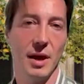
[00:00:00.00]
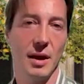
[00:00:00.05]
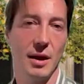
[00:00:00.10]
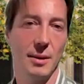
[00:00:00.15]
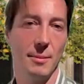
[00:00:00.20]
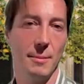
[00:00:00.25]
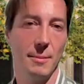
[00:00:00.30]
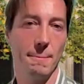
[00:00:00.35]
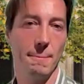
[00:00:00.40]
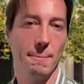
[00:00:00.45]

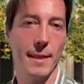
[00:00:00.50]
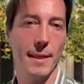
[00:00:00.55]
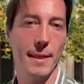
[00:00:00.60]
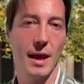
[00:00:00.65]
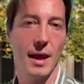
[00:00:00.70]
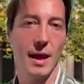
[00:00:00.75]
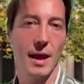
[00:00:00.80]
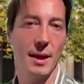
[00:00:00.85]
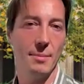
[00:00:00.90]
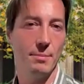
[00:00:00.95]
Um,
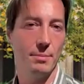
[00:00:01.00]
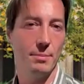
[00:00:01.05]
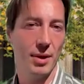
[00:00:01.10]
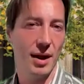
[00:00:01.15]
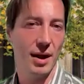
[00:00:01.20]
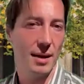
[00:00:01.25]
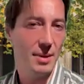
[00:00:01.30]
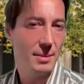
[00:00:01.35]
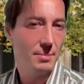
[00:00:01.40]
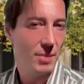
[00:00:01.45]
and
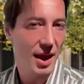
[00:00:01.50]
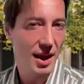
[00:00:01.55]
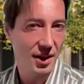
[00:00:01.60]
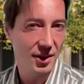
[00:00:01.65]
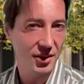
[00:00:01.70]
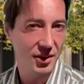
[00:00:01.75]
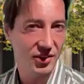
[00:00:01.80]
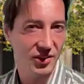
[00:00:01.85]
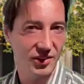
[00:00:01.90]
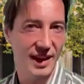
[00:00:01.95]
but I mean, my
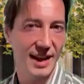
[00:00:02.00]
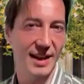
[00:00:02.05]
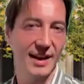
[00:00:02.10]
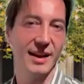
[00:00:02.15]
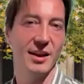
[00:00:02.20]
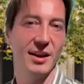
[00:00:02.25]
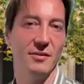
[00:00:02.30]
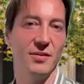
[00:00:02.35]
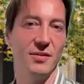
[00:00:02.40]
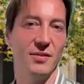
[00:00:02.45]

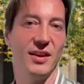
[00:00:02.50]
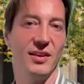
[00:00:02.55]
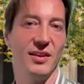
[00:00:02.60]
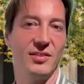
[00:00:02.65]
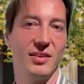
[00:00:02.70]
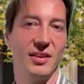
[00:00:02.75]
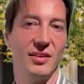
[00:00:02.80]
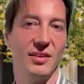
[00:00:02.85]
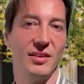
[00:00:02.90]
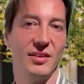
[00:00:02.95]
understanding of
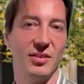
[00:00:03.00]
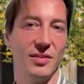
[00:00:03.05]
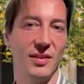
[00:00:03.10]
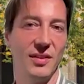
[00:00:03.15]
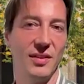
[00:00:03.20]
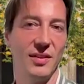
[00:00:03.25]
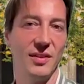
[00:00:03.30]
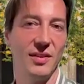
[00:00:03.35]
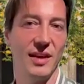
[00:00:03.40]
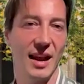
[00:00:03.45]
this is that
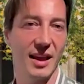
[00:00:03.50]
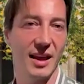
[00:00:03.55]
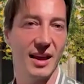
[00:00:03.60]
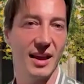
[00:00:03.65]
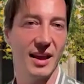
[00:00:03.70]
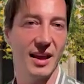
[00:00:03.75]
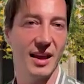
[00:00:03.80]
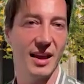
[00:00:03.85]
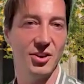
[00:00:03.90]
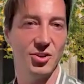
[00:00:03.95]
the
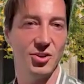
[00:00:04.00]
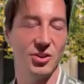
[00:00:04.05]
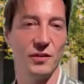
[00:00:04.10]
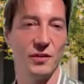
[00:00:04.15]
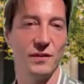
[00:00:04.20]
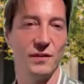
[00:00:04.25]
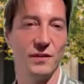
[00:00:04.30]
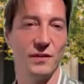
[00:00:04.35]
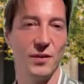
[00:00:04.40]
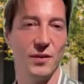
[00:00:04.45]

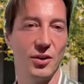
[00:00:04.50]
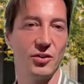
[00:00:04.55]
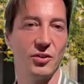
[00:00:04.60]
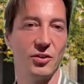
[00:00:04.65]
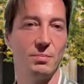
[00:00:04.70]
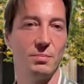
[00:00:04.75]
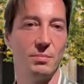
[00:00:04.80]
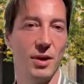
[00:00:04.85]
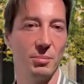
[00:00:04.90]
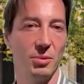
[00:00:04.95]
allegation was
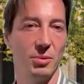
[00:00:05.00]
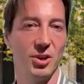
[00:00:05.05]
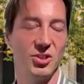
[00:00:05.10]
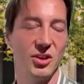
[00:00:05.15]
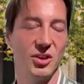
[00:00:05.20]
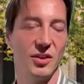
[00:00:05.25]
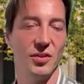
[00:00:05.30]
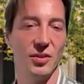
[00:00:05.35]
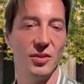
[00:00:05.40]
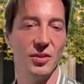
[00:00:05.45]
first
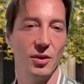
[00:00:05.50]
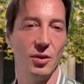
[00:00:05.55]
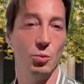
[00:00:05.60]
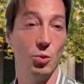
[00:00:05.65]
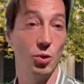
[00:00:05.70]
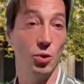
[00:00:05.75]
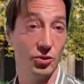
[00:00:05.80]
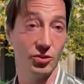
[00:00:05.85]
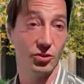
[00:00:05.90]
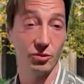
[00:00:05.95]
published
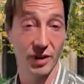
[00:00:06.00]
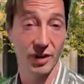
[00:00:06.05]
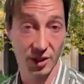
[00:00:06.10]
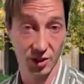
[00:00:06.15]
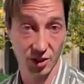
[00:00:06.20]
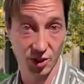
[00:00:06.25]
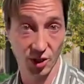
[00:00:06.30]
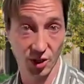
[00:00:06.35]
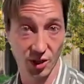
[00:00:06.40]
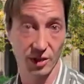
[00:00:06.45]
in the
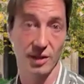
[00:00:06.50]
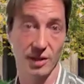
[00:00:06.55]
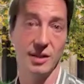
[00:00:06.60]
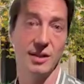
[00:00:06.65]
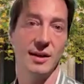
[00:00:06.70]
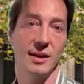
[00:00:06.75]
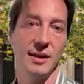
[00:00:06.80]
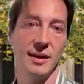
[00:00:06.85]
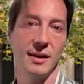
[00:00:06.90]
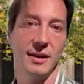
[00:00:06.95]
Wall Street
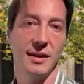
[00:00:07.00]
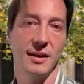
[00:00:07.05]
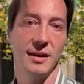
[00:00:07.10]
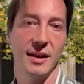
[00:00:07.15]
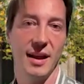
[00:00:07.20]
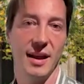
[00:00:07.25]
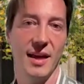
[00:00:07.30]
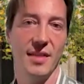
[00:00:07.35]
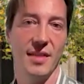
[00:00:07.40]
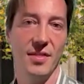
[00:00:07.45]
Journal,
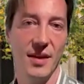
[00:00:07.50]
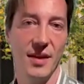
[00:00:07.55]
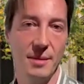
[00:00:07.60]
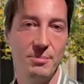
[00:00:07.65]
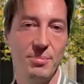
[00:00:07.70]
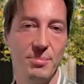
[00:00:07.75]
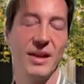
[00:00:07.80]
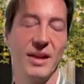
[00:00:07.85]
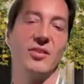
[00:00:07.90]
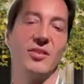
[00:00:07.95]

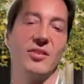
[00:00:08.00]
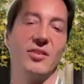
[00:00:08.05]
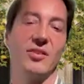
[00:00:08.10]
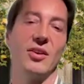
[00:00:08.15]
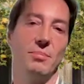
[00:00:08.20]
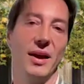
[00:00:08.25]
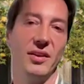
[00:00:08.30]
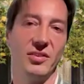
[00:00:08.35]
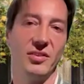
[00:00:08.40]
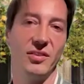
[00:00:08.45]
and then
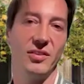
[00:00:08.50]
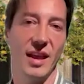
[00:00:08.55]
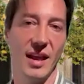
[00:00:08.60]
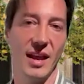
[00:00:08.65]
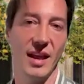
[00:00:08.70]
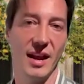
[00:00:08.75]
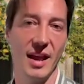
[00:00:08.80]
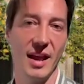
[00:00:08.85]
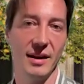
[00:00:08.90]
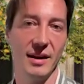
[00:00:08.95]
picked up
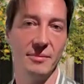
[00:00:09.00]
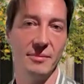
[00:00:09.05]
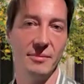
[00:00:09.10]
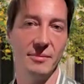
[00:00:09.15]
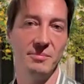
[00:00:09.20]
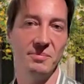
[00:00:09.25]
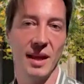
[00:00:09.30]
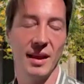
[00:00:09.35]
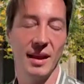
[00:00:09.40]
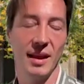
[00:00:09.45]
by
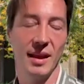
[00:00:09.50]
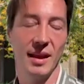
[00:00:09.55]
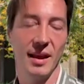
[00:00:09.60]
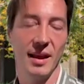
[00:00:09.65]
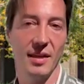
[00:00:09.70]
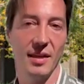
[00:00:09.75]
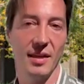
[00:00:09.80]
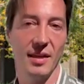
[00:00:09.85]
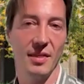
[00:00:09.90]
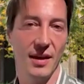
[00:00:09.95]
CNN,
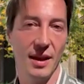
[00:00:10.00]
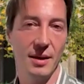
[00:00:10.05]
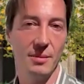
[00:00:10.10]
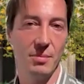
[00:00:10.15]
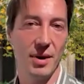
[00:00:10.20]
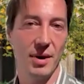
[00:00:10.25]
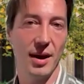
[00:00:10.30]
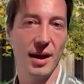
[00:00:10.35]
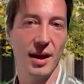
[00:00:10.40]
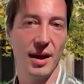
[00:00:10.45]

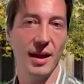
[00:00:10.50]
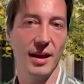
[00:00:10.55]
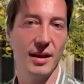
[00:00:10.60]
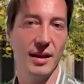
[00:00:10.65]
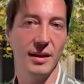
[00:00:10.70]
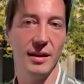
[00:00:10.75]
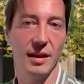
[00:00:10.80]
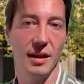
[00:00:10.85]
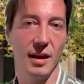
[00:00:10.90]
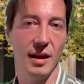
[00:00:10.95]
and then
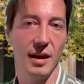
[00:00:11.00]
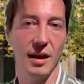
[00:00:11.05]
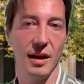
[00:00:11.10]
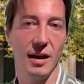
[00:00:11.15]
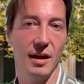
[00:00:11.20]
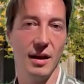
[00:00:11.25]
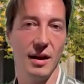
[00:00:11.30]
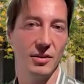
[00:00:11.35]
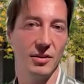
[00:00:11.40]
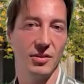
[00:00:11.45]

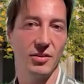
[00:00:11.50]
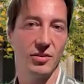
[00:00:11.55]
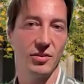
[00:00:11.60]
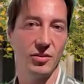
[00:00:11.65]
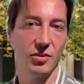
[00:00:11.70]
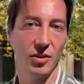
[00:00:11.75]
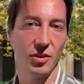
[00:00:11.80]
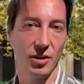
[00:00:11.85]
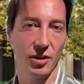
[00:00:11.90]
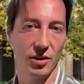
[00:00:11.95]
by
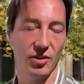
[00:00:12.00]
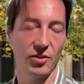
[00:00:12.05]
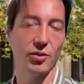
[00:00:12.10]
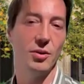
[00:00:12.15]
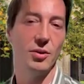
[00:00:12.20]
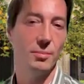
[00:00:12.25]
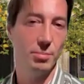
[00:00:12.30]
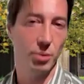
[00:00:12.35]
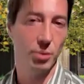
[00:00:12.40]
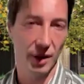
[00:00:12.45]
uh,
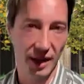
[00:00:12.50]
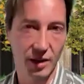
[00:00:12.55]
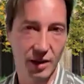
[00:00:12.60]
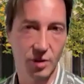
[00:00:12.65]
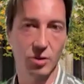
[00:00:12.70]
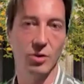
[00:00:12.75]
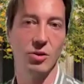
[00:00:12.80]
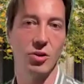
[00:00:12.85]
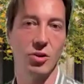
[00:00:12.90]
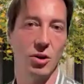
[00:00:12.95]
cer-
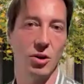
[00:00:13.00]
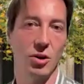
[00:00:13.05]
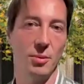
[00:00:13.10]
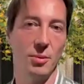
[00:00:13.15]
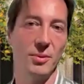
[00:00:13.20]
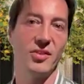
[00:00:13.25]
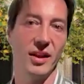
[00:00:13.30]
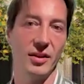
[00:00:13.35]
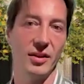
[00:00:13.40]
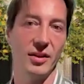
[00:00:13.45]
certain
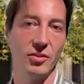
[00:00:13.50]
political